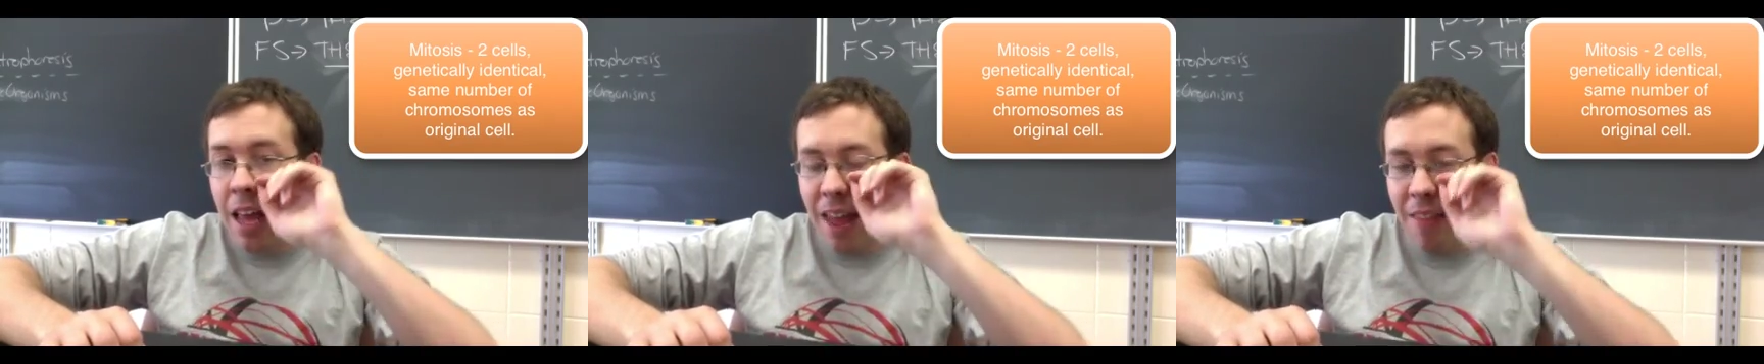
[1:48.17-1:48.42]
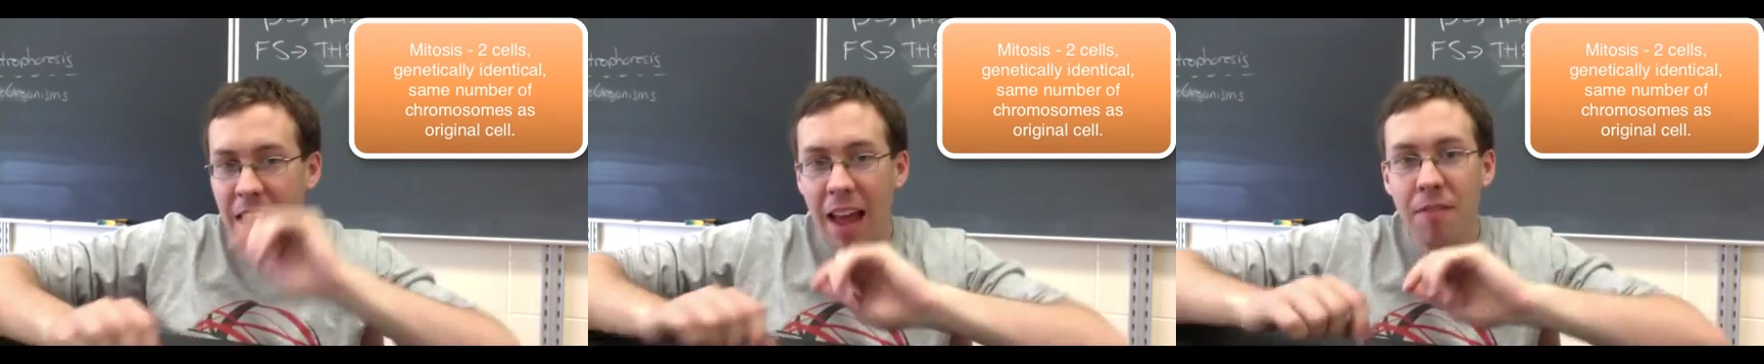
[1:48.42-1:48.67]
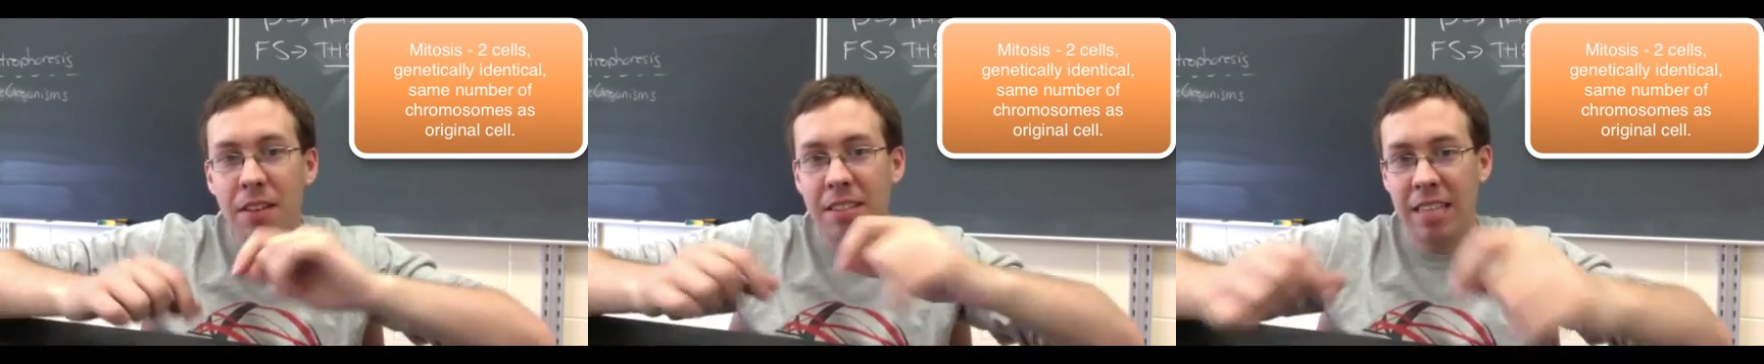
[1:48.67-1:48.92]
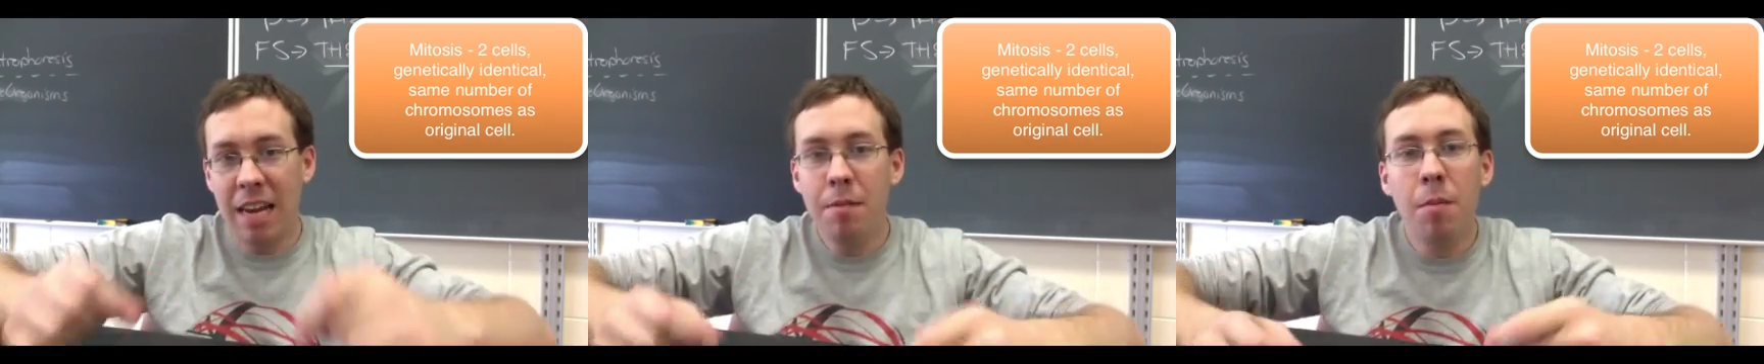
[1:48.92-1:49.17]
and they have the
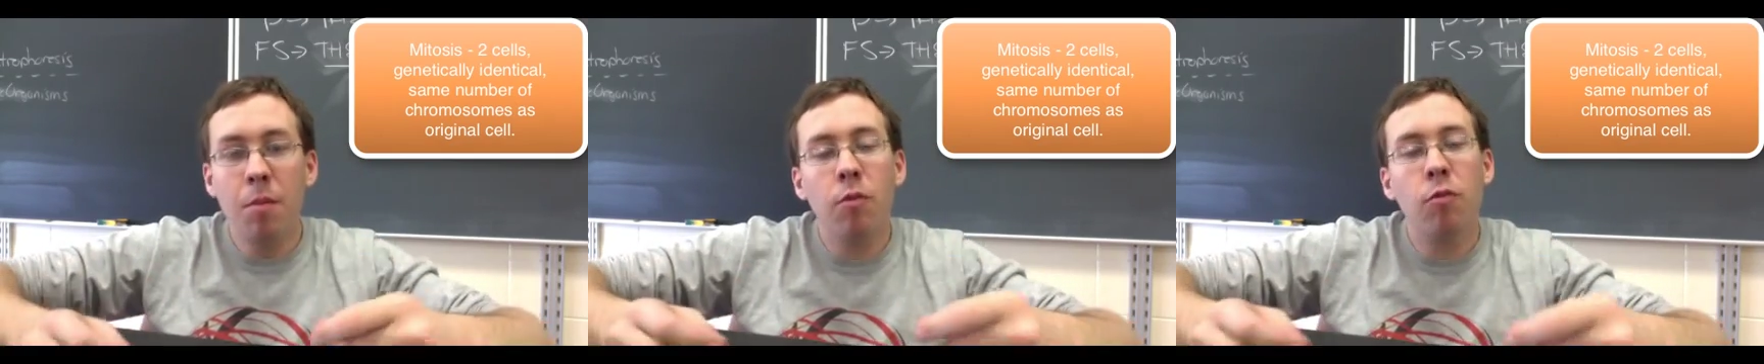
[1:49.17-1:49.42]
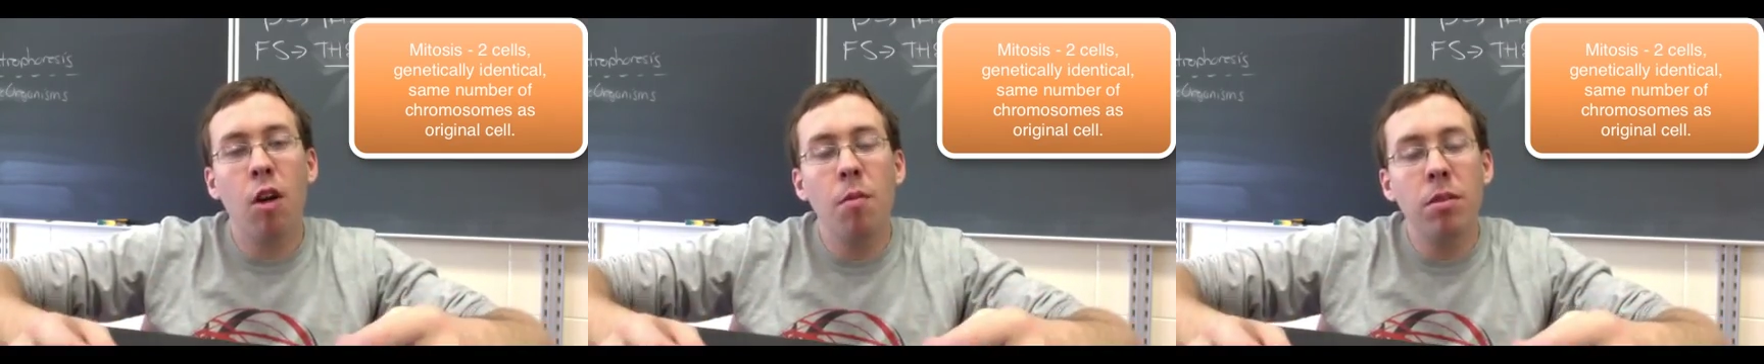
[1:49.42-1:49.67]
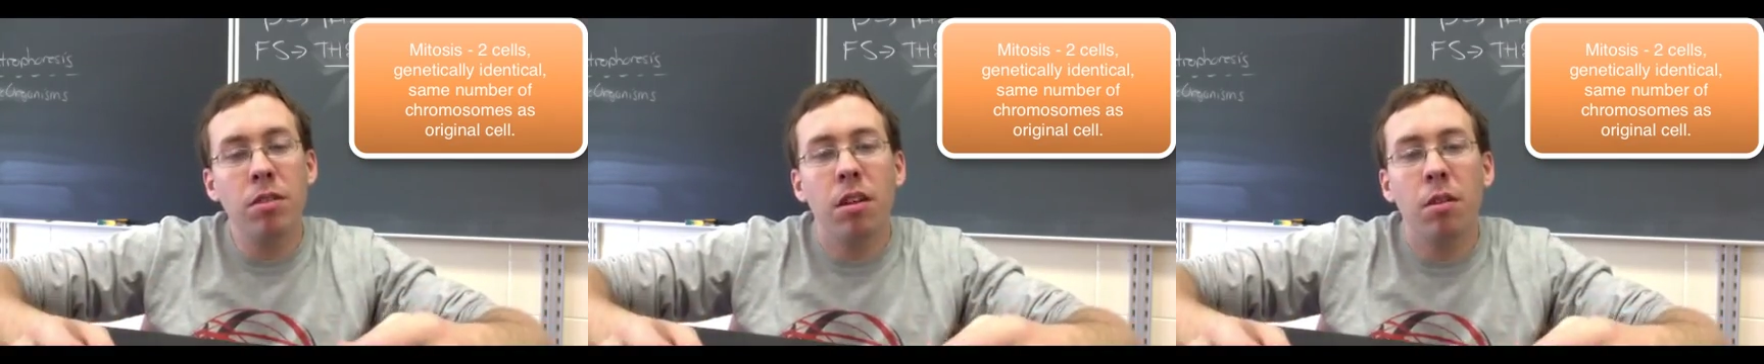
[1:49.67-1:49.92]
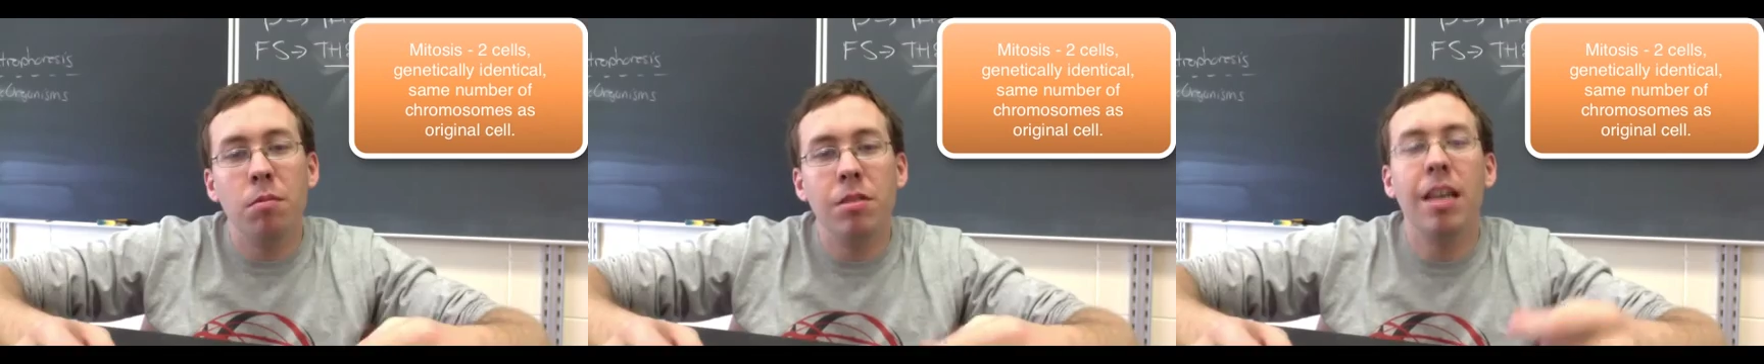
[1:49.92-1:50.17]
same number of
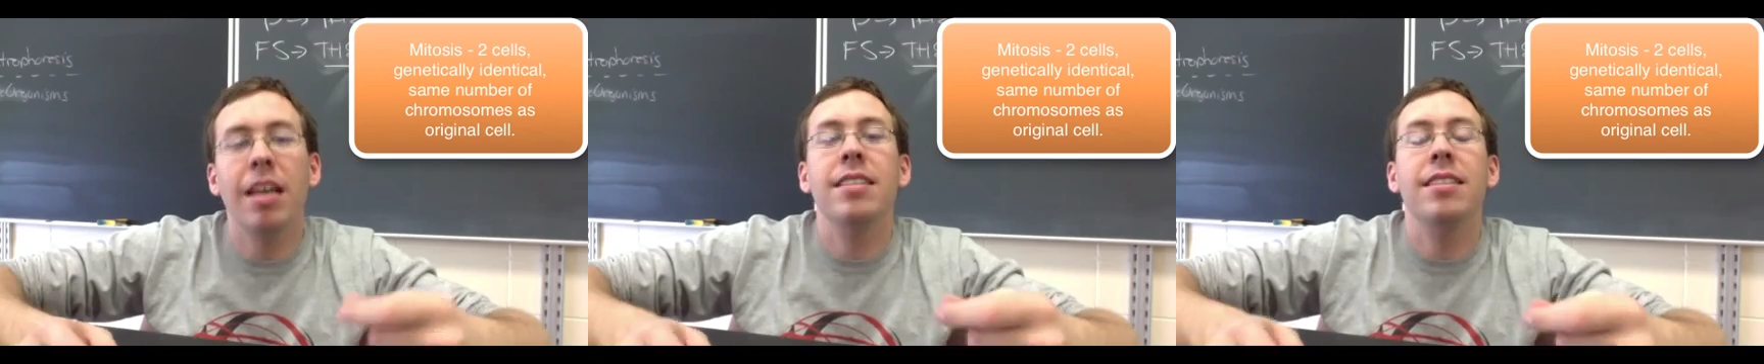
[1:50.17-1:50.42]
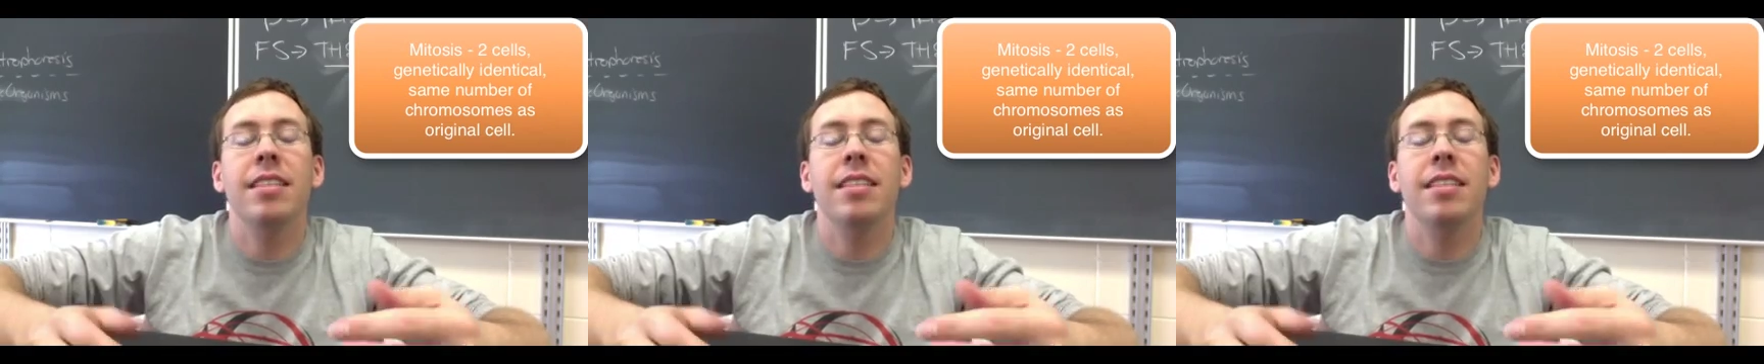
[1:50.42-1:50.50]
chromosomes as